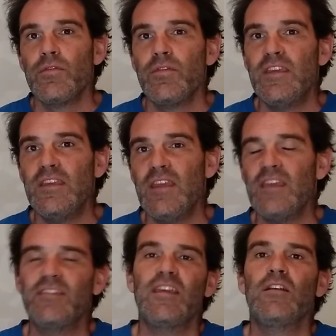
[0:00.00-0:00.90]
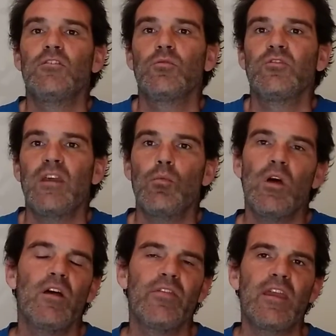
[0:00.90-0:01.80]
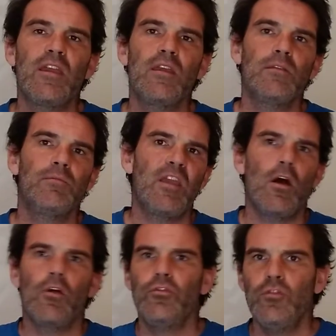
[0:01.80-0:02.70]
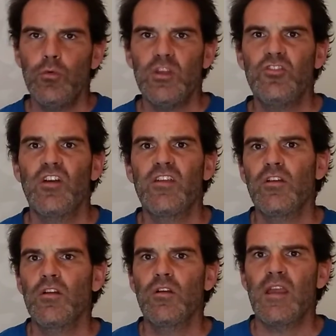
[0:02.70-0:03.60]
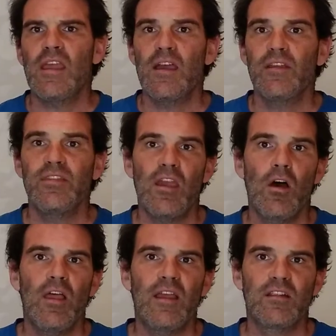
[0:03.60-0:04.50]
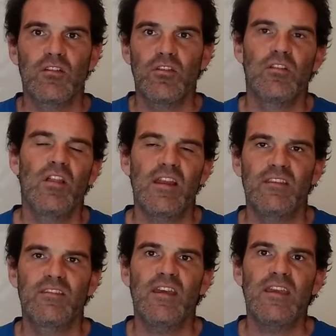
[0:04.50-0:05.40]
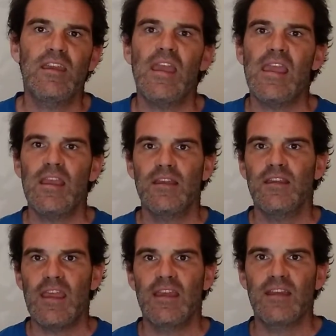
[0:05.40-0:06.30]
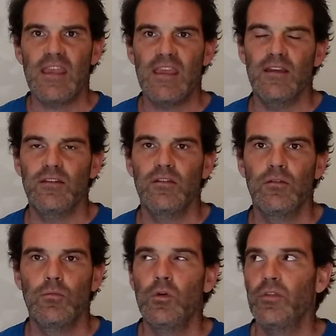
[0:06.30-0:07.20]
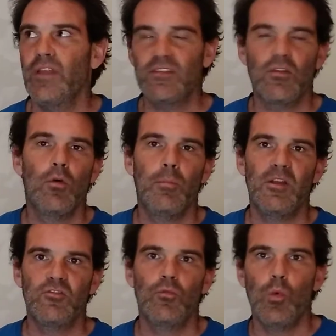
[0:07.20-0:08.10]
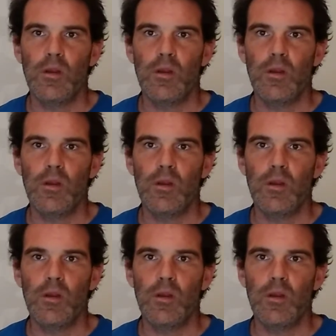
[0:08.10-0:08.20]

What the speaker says: The naysayers will say, well, they all knew each other, and they all had clear line of sight, and. Well, that's a whole bunch of